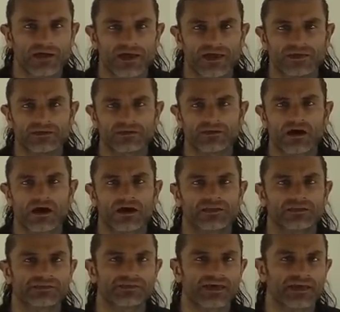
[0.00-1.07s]
Eight,
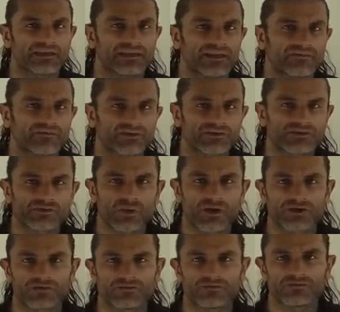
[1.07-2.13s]
nine, ten, eleven, and
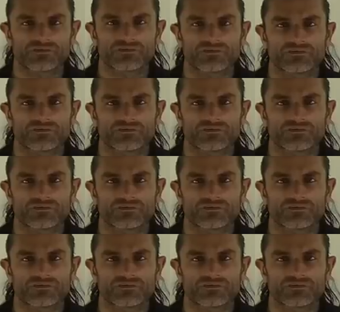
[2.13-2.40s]
12.